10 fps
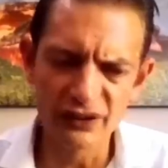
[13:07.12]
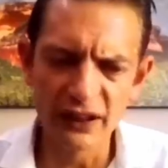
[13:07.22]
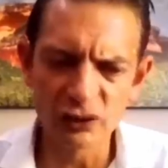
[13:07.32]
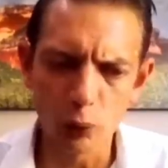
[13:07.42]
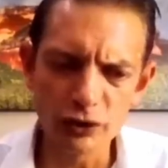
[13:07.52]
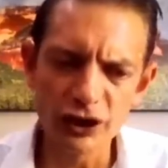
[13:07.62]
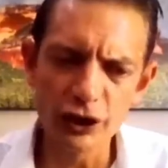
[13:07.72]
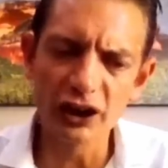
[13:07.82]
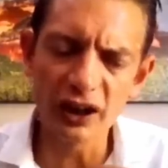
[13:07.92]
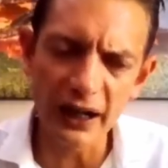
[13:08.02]
that's also
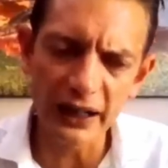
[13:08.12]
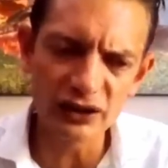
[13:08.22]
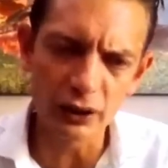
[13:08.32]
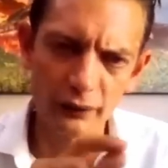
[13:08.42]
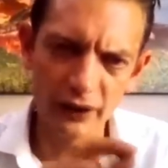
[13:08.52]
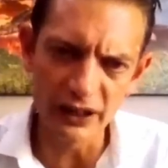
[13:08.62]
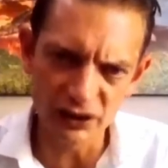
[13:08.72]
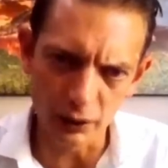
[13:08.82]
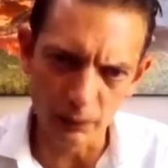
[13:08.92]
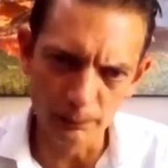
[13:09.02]
clients of
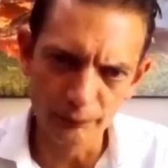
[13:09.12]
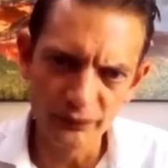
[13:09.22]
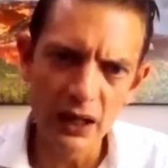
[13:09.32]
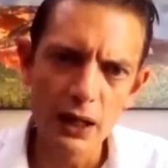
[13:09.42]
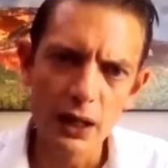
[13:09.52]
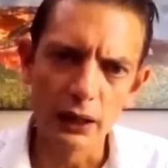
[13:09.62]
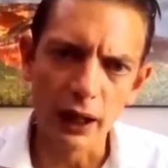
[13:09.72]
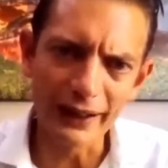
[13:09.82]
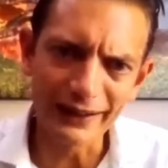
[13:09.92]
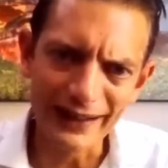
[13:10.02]
Eskom,
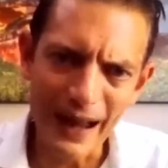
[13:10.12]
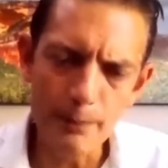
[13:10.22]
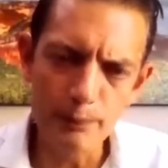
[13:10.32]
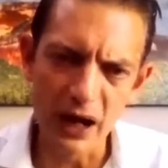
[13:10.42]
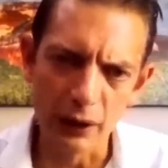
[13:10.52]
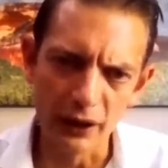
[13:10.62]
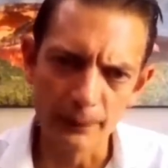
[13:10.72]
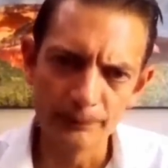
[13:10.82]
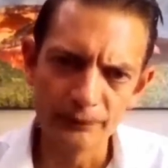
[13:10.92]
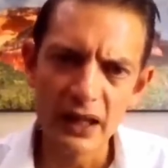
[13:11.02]
like Nampal,
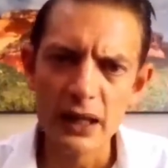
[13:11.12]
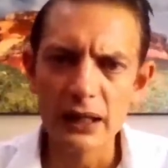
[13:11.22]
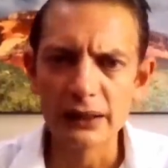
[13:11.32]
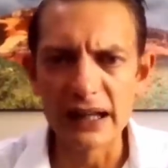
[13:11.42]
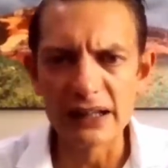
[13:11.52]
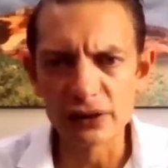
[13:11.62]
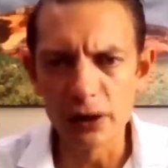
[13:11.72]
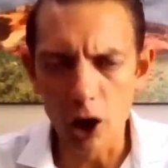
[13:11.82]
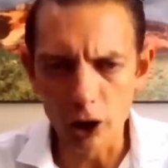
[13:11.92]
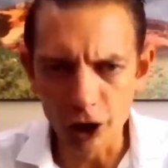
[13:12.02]

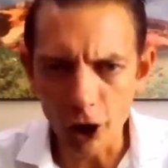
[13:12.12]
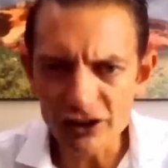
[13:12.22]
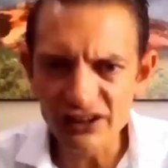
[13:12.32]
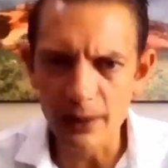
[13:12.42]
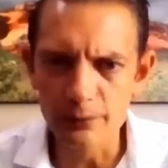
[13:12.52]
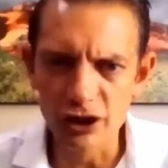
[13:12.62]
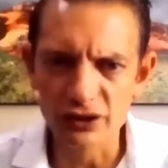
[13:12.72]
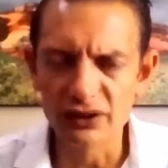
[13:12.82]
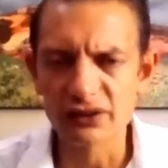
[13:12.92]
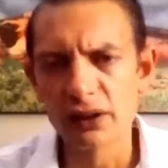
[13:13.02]
are not
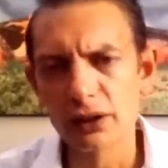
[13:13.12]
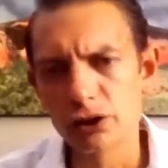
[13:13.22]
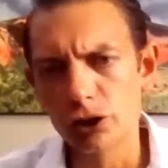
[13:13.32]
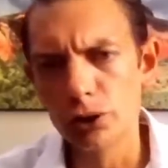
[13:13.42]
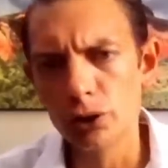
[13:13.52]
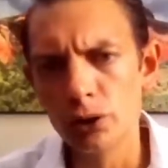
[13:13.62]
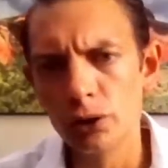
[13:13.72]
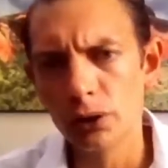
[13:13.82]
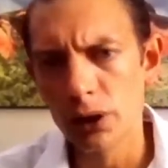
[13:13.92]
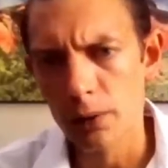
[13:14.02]
subjected to
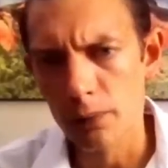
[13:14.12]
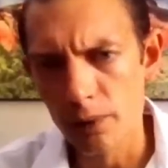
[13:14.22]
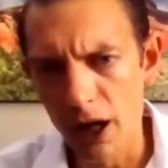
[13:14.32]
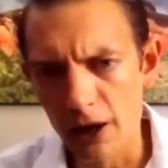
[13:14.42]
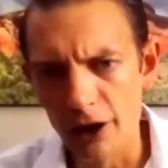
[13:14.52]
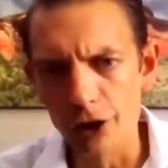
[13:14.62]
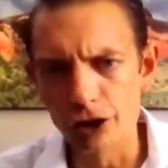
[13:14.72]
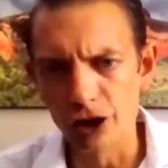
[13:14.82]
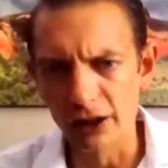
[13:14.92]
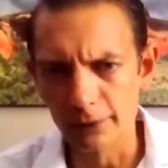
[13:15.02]
load
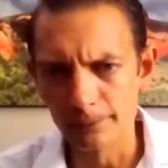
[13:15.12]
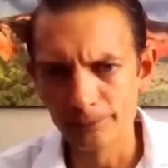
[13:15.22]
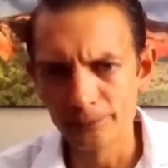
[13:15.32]
shedding?